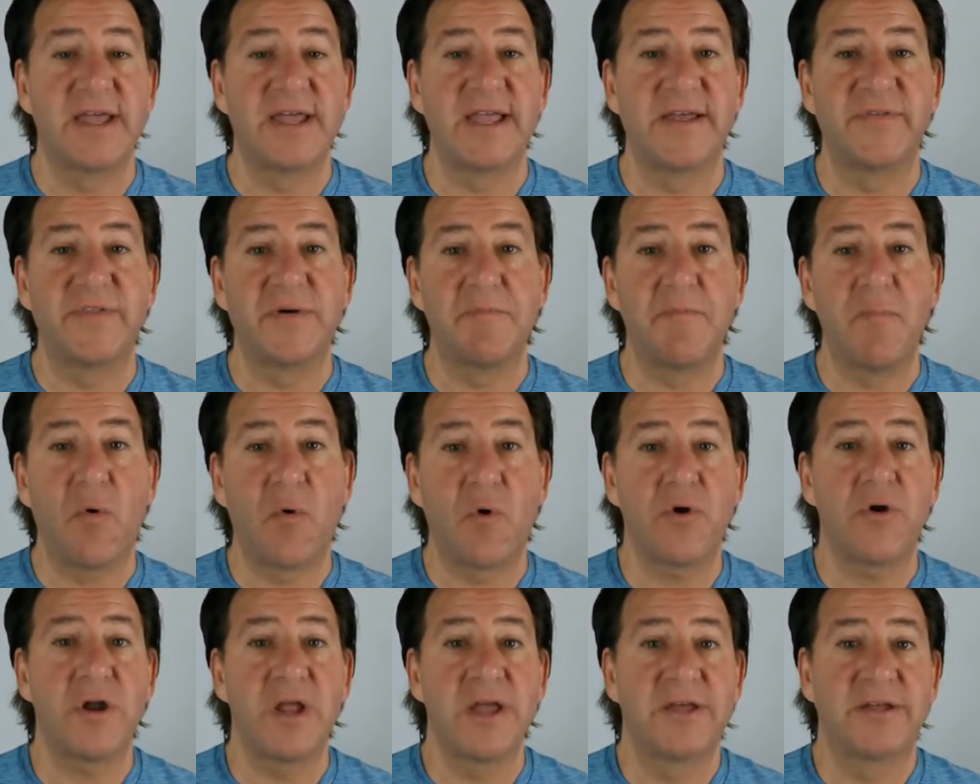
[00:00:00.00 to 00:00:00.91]
And the
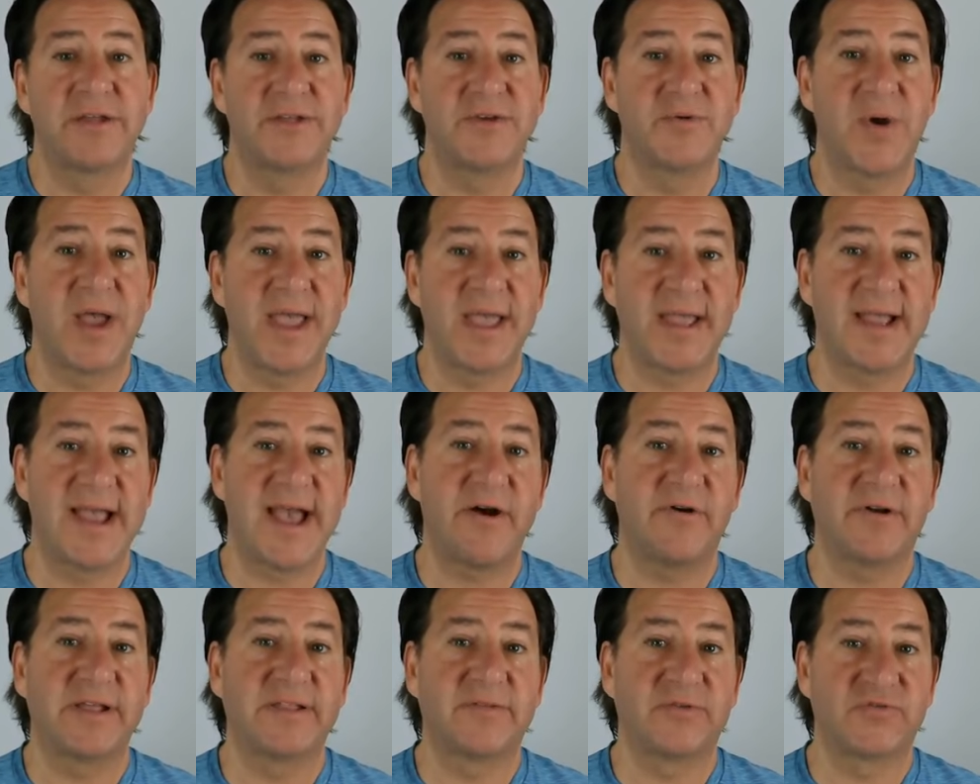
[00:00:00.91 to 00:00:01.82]
more you hang
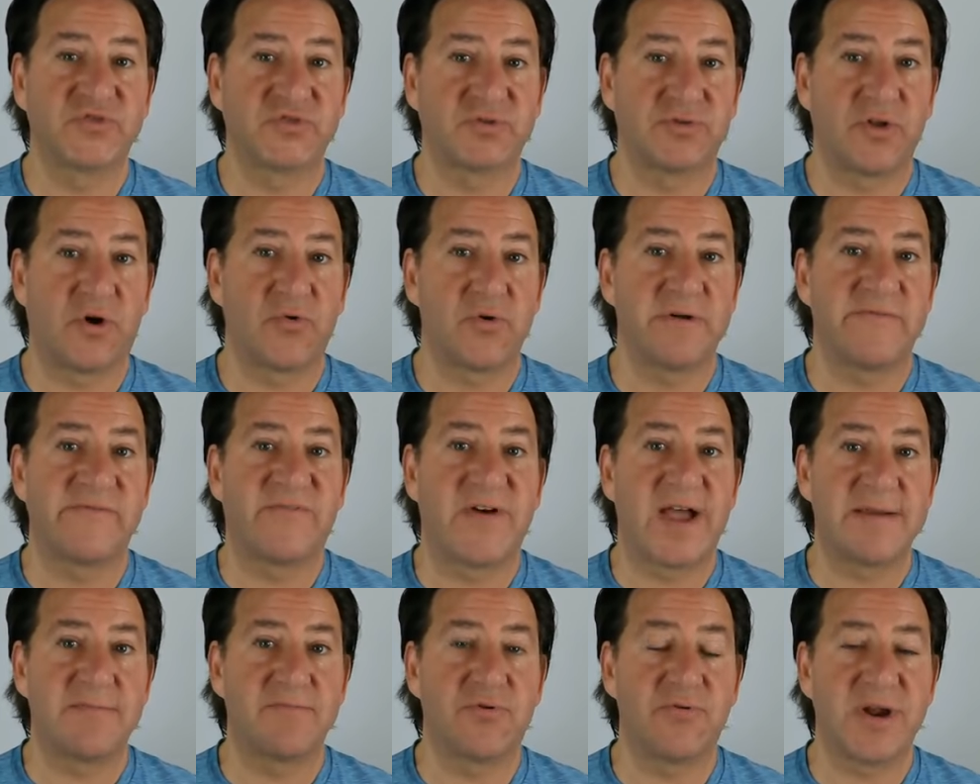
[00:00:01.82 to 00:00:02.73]
out in those lower
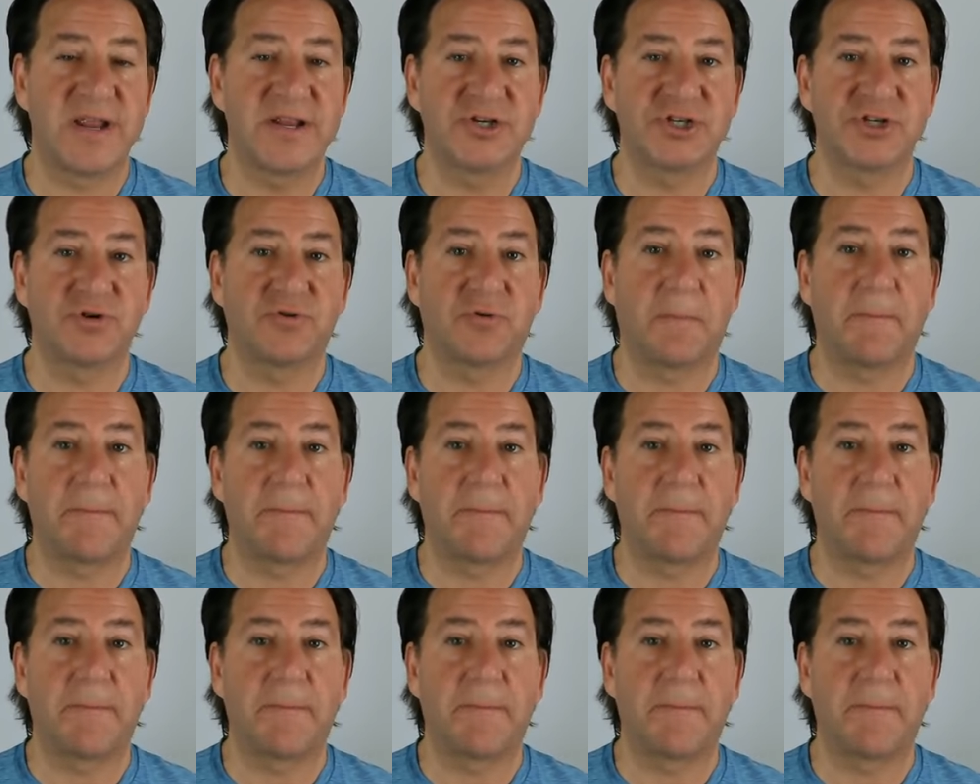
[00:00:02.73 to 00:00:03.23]
vibrational